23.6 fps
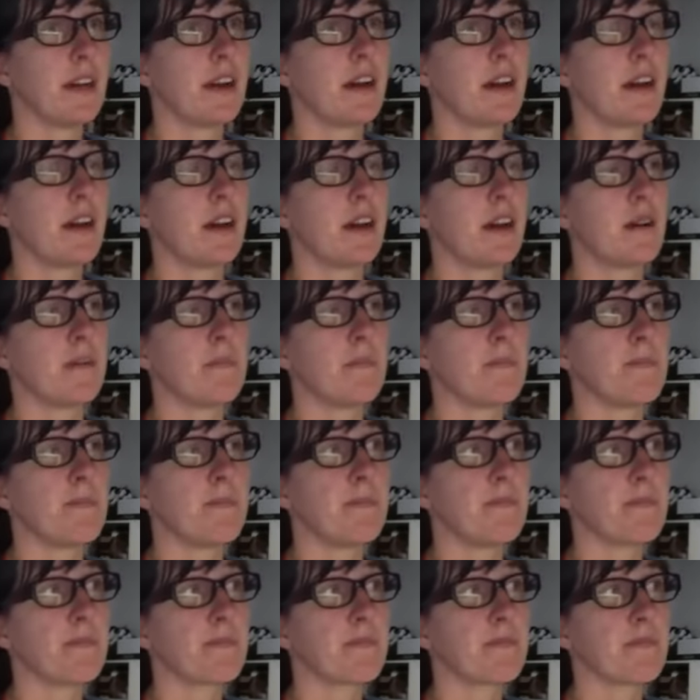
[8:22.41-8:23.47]

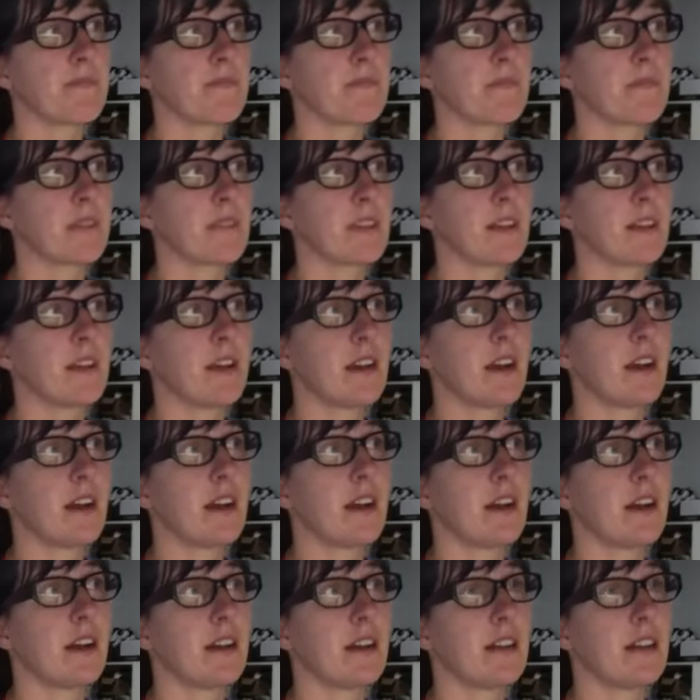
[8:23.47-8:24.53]

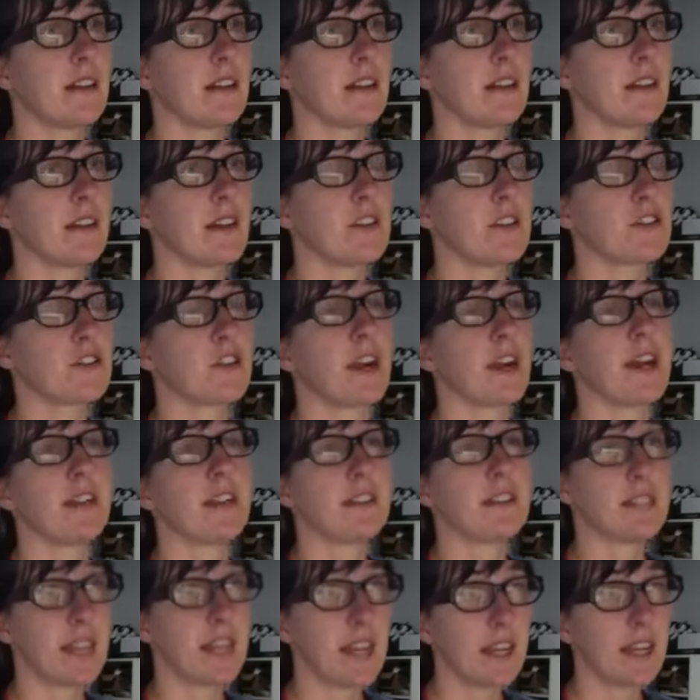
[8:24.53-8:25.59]
a trial
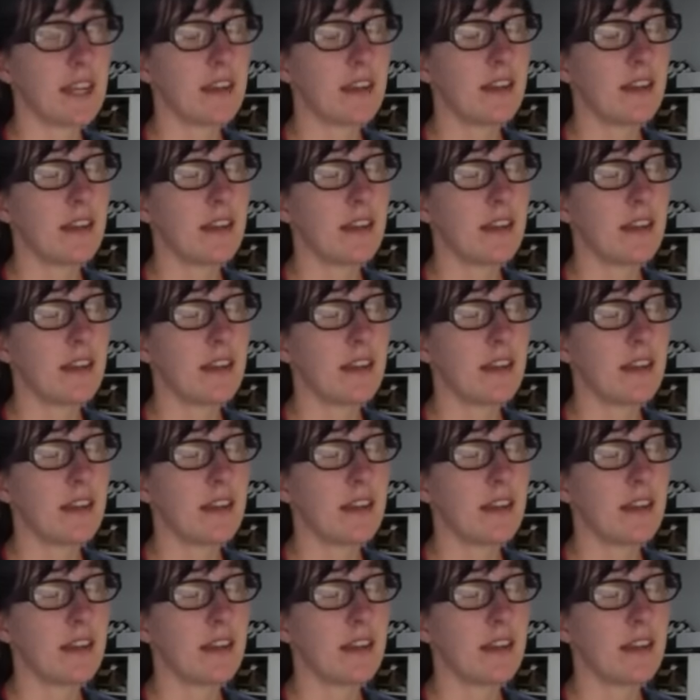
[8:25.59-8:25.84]
day.